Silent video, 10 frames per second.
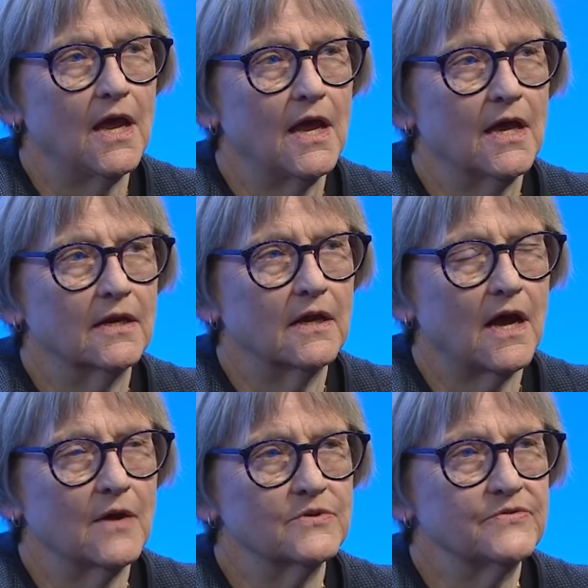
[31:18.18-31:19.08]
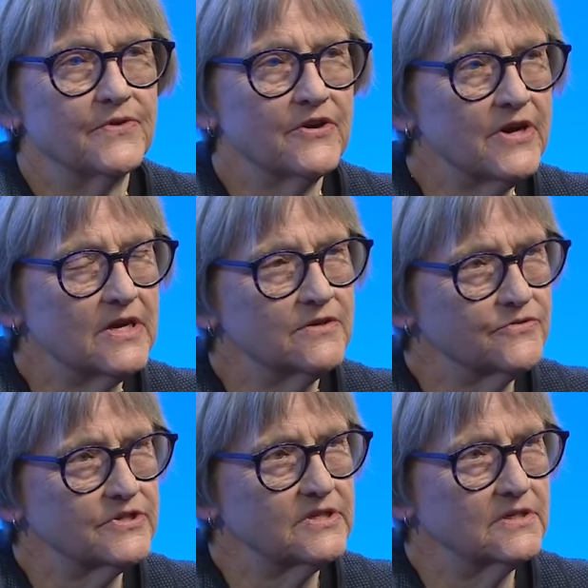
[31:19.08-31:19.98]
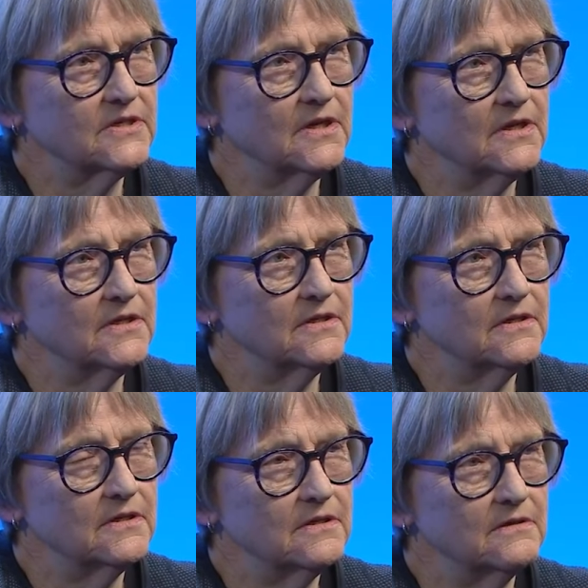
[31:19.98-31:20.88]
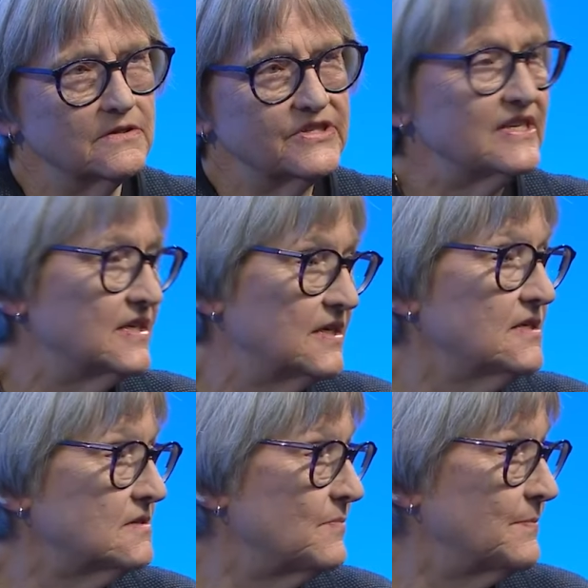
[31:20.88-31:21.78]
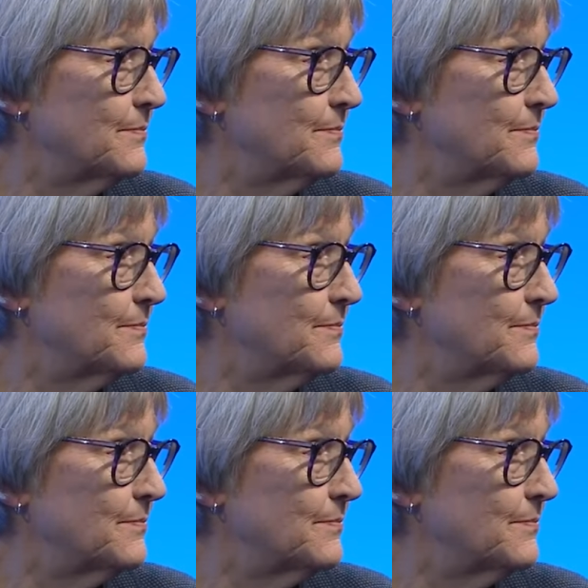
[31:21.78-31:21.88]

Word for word: And I was very interested in cities